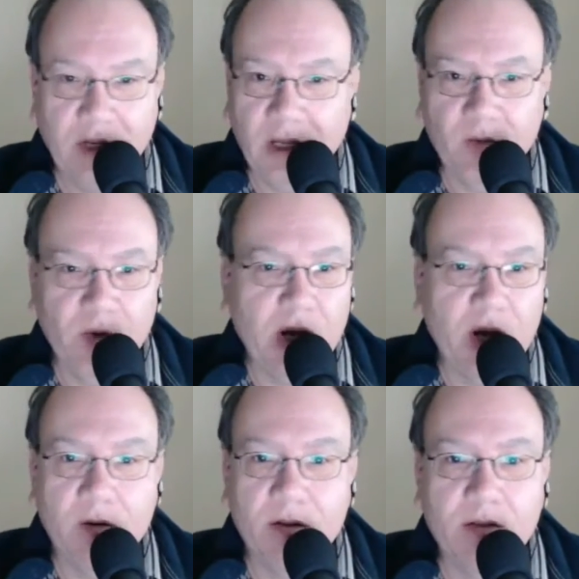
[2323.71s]
3
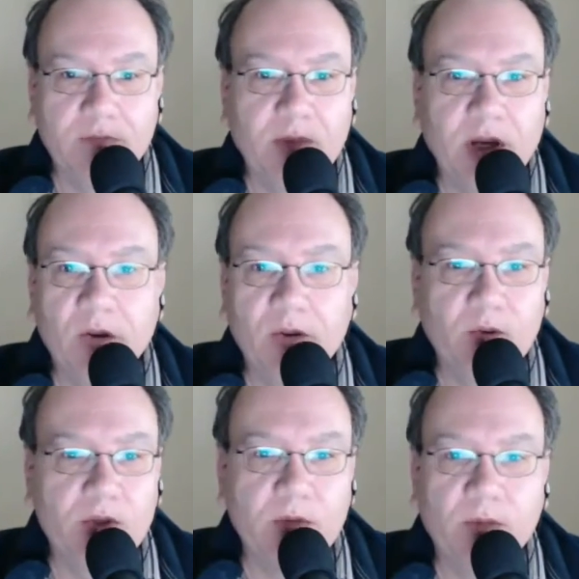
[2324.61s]
hours and go through a
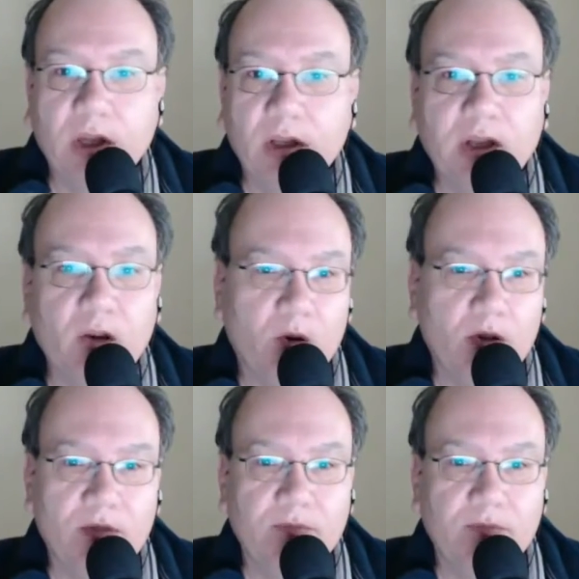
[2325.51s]
simple online course.